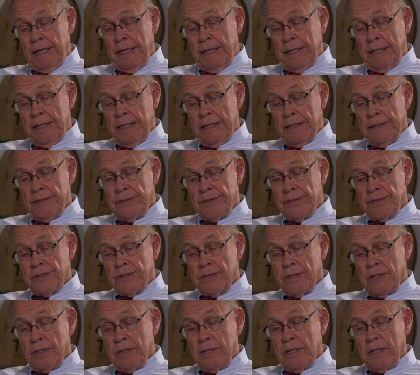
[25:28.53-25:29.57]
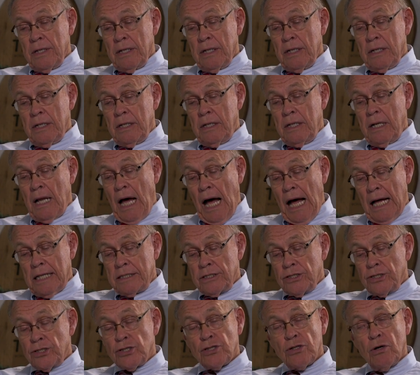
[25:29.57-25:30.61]
it is
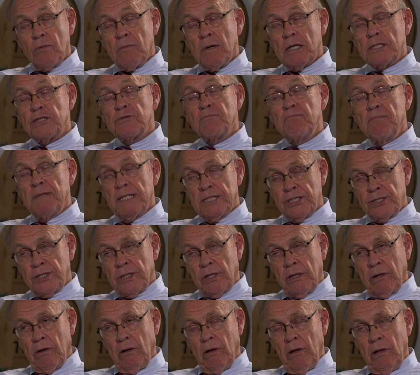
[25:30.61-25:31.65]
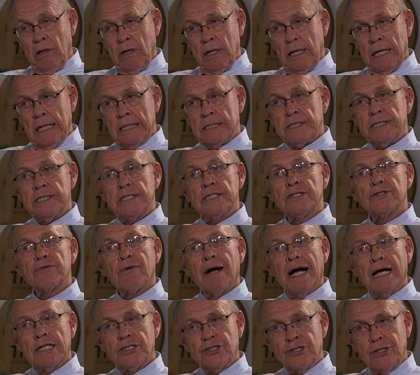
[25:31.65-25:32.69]
not so much mystical as it is
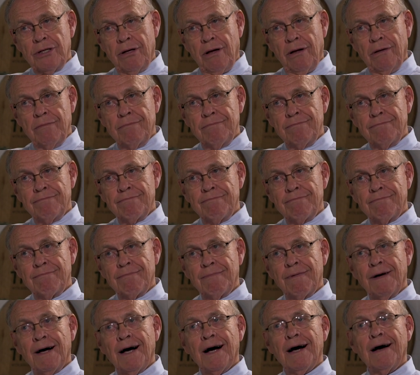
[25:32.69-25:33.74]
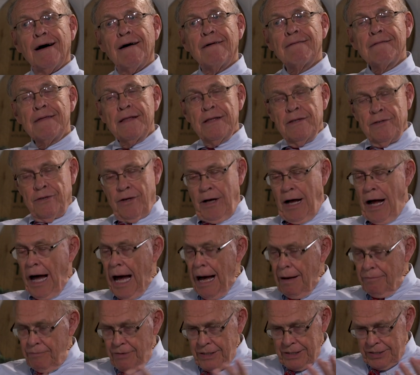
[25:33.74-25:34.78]
rational. Uh,
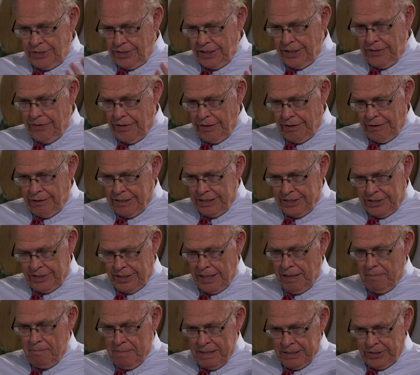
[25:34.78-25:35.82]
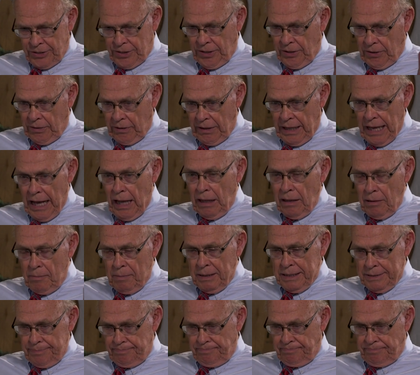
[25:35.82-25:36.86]
obviously, there is the mystical
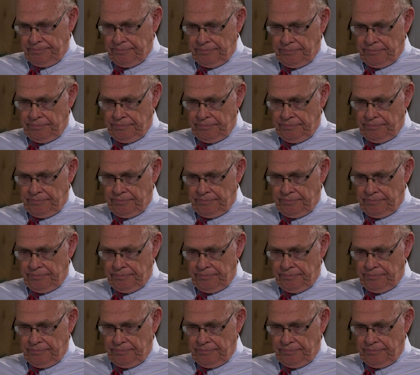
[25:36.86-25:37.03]
element.